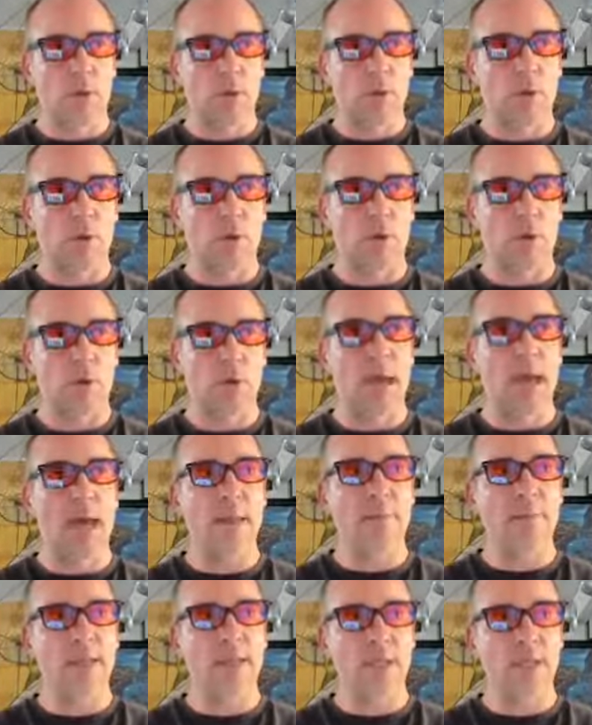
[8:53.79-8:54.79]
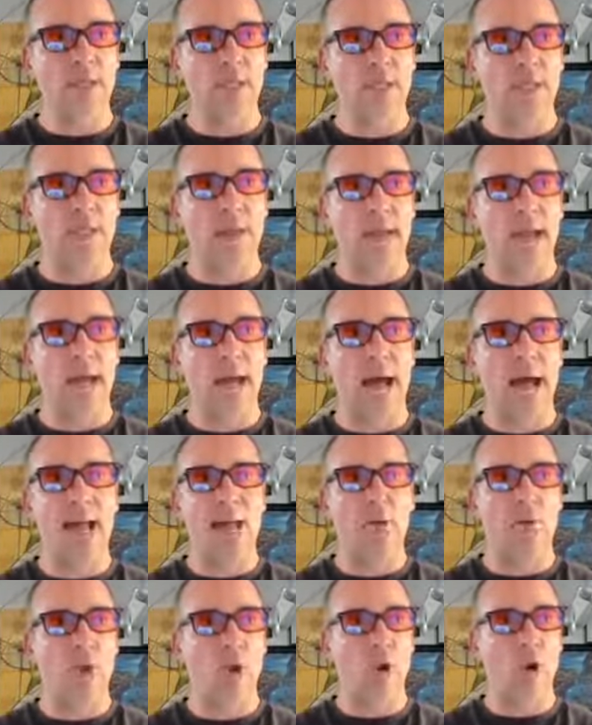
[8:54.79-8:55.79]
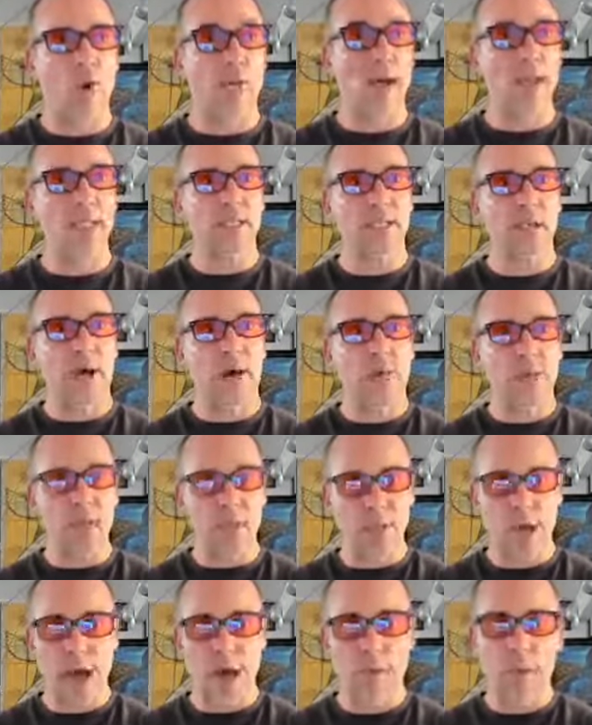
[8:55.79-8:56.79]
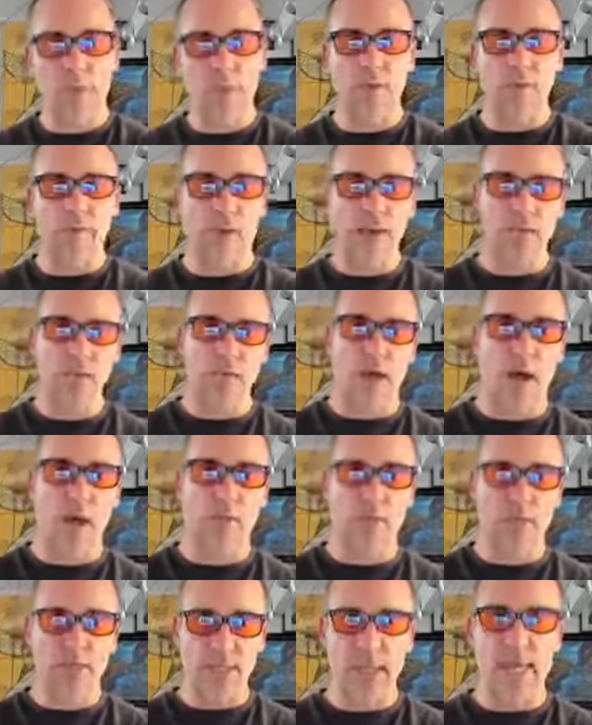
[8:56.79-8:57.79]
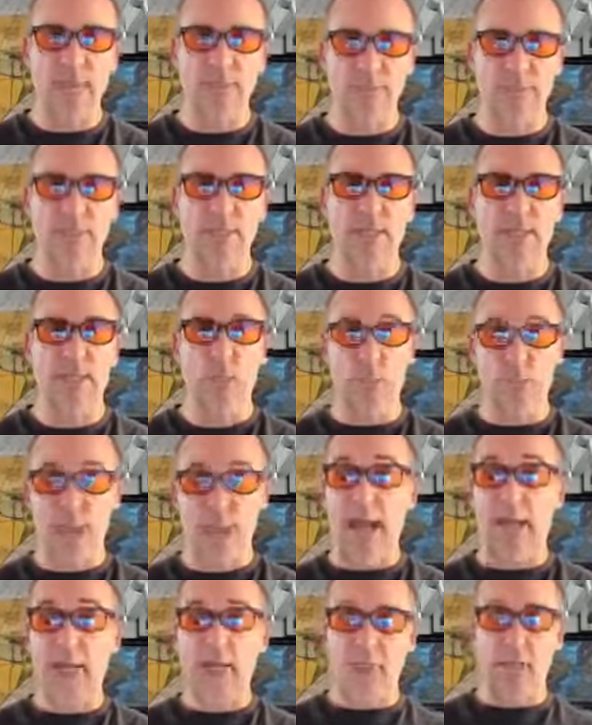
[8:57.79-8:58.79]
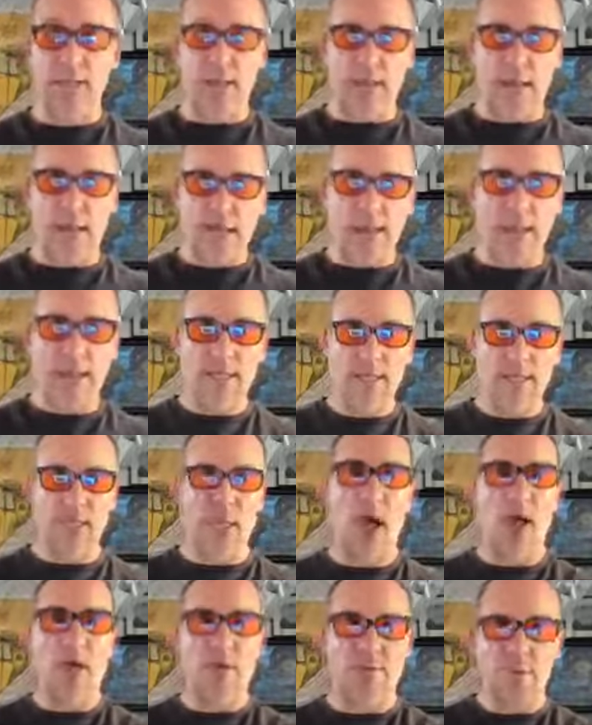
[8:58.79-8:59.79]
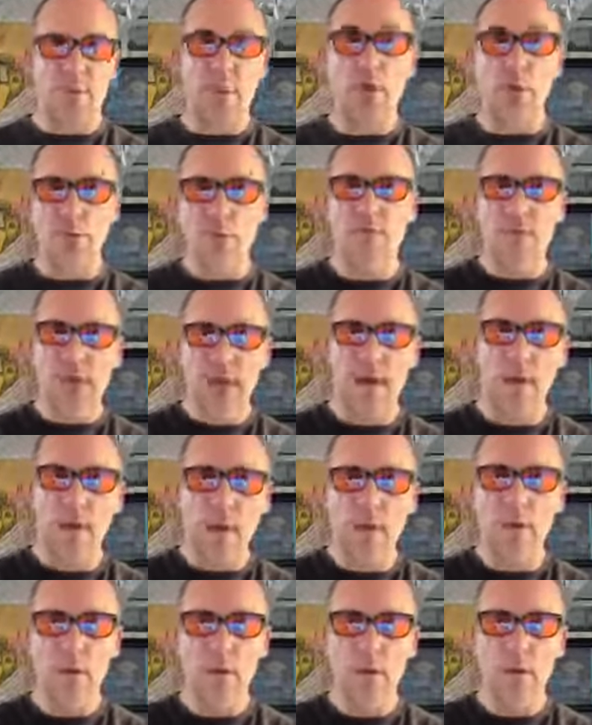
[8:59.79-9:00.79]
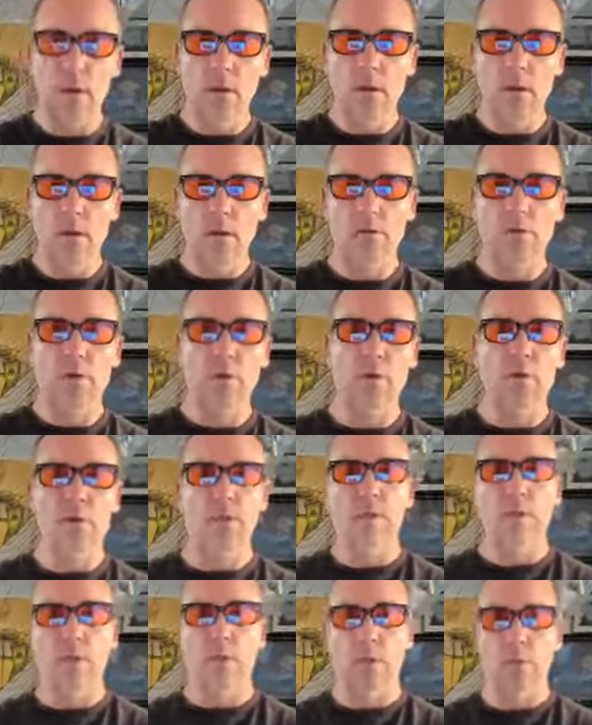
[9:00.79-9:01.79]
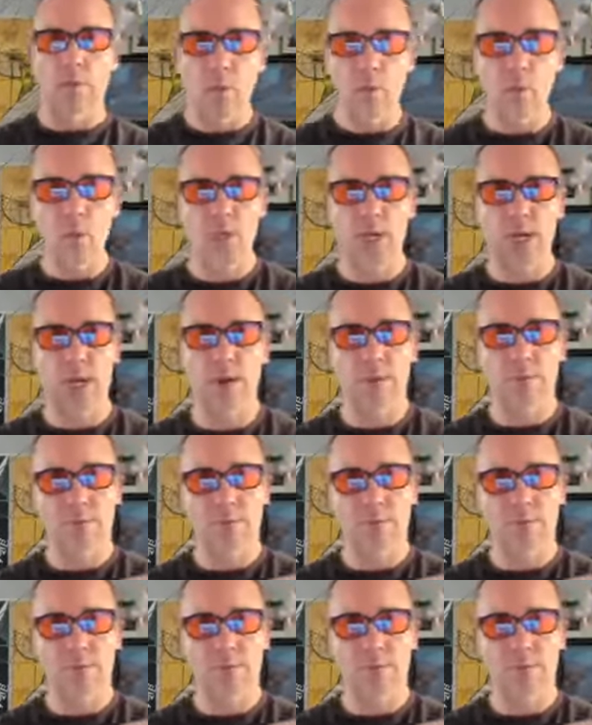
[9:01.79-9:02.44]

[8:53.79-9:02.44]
So with that being said, I don't know if I saw the Yama, if I saw this entity, and I saw through the veil, through this illusionary